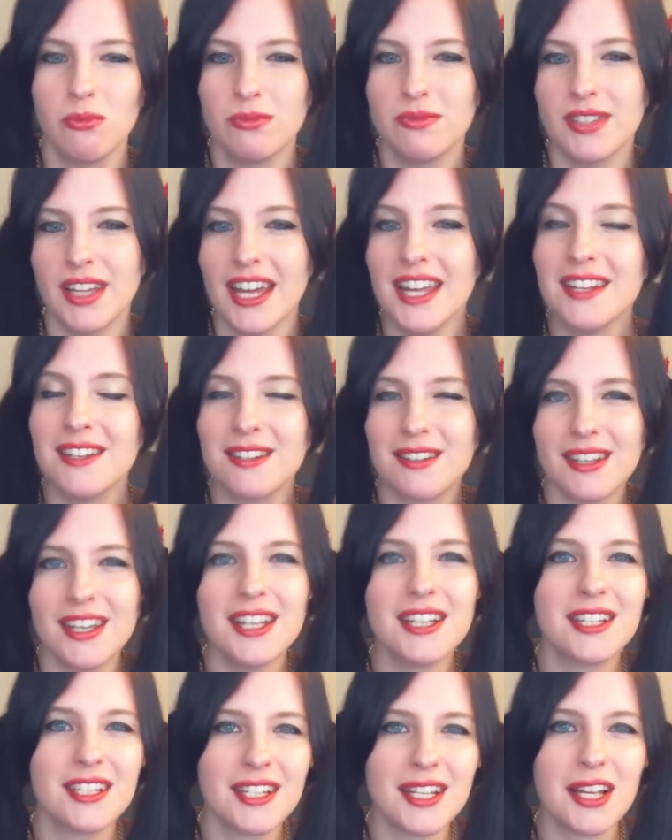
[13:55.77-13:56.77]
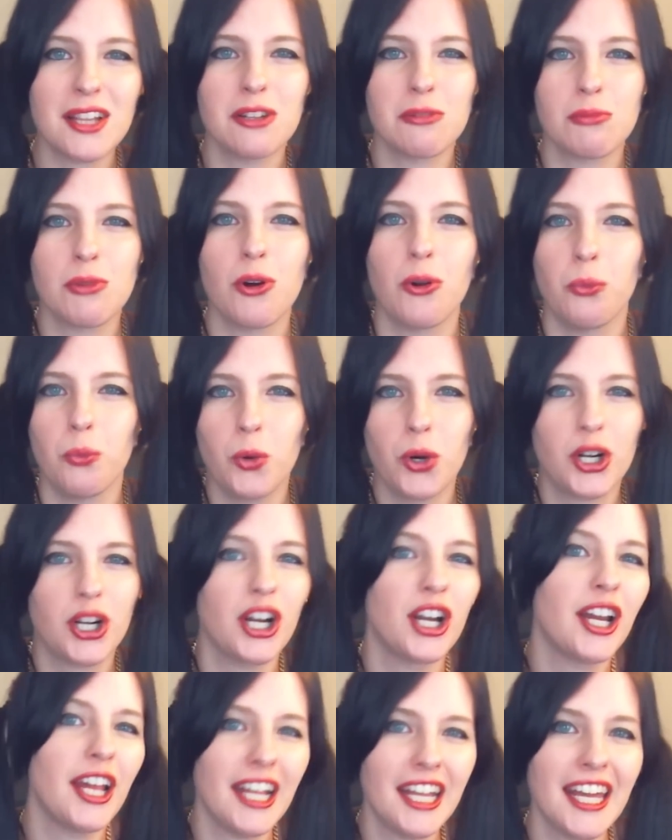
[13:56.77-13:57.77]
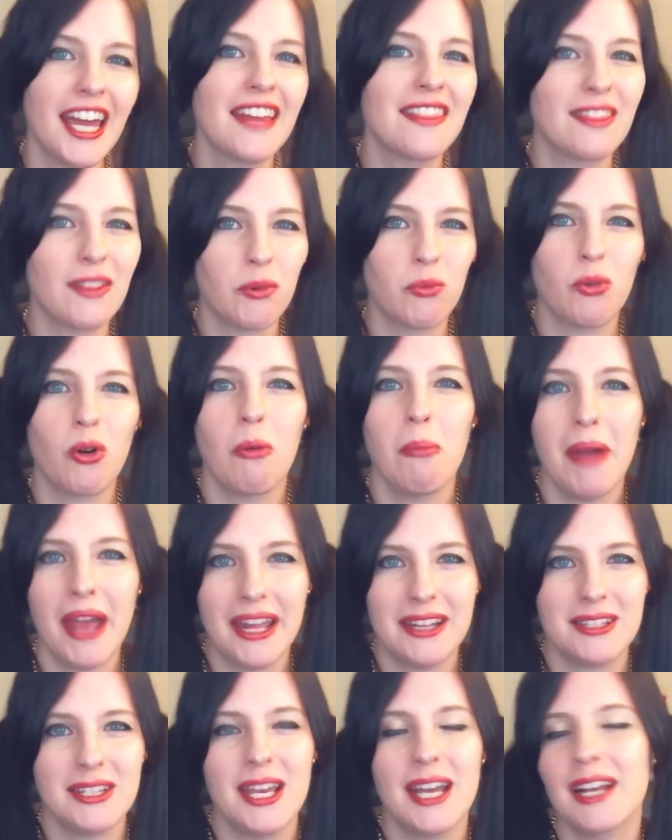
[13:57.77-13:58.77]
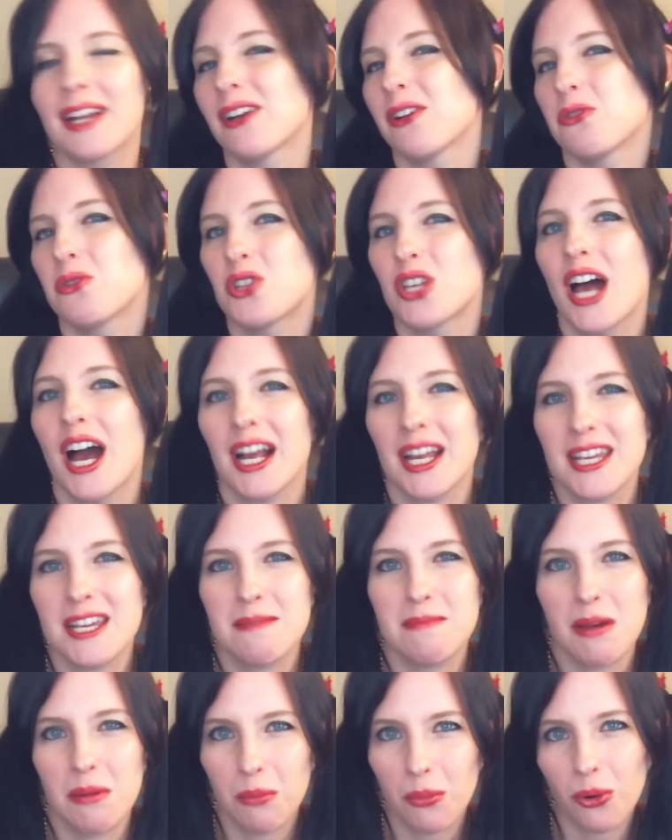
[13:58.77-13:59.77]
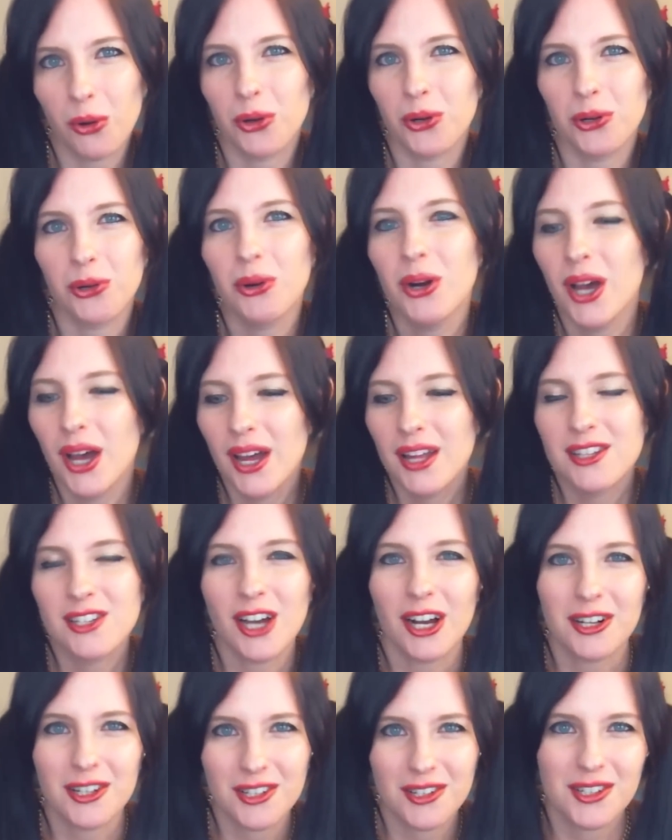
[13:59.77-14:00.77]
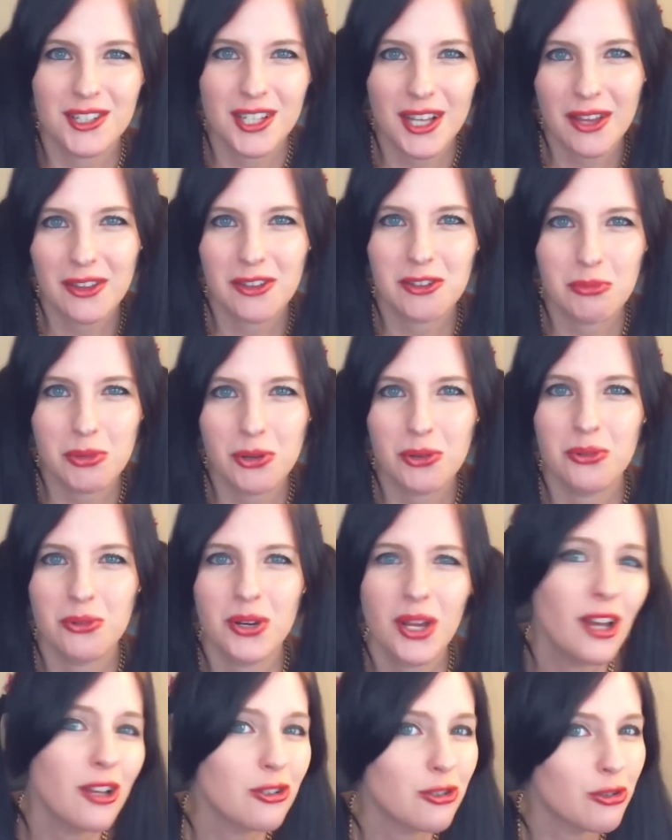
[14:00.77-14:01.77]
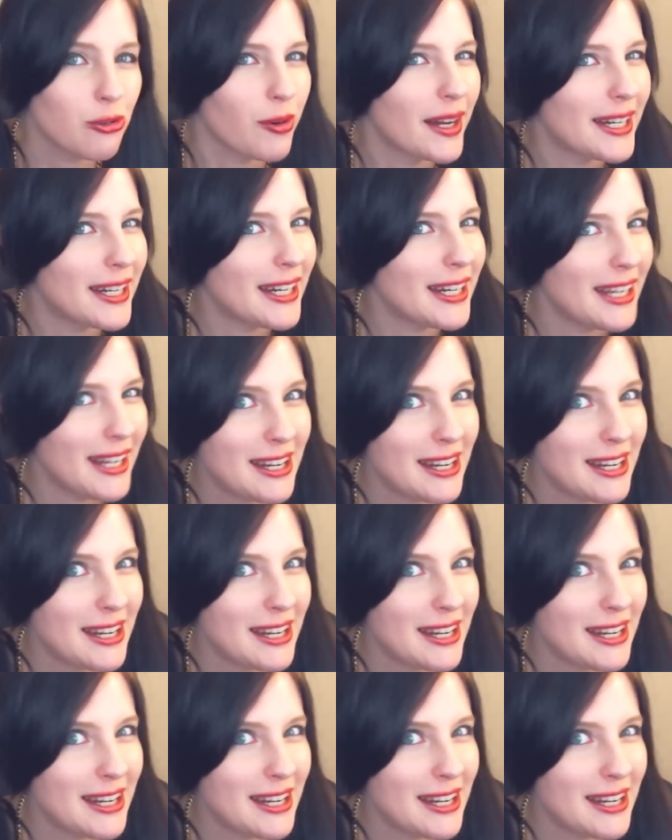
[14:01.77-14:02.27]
it's Sailor Moon. We're gonna get the romantic Usagi and Mamoru, Tux and Sailor Moon, Serenity and